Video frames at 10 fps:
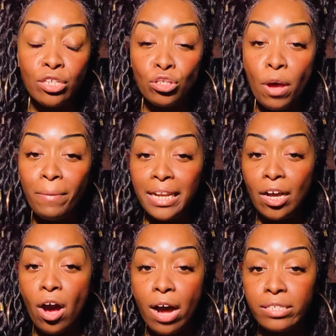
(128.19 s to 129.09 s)
so many
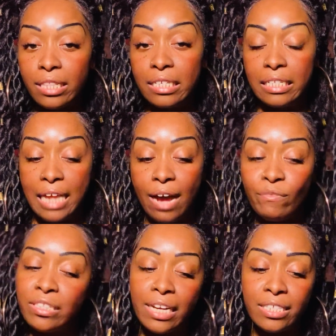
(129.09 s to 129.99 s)
cards in this deck. I
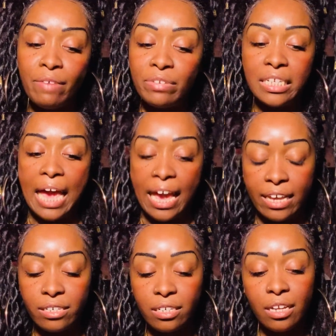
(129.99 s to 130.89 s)
think it's like
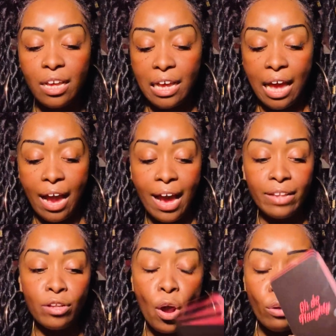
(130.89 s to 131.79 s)
78.
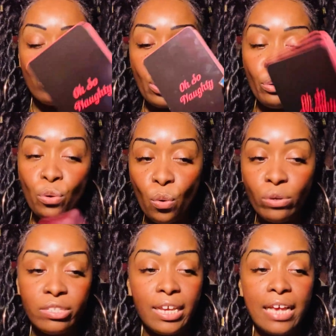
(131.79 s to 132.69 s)
And Oh So
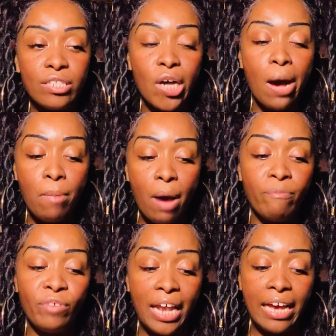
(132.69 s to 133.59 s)
Naughty has come up
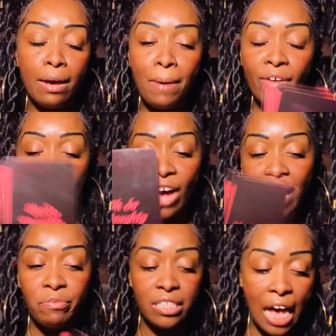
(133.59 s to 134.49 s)
for like about
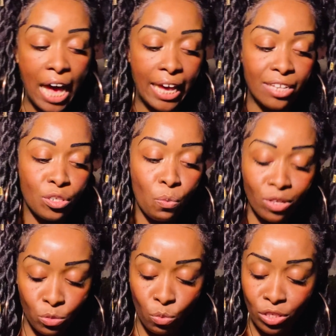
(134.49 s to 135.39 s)
five signs. So
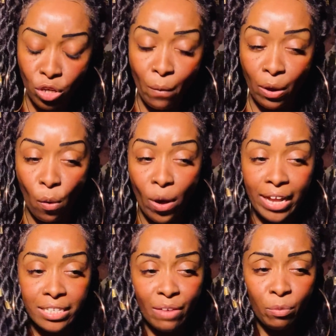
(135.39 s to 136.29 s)
what's, what's going
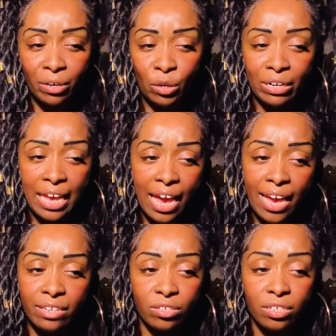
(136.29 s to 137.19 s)
on? Is everybody on
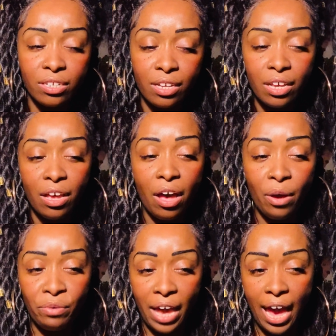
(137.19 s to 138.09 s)
heat?
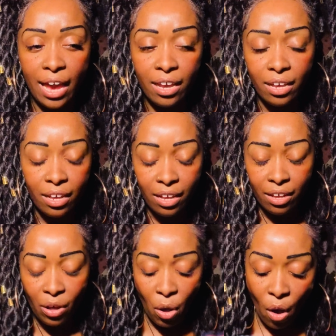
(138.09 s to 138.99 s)
Okay.
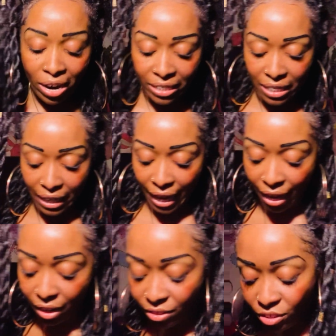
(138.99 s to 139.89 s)

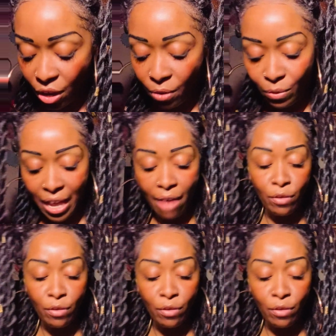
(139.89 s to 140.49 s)
Honestly. So we have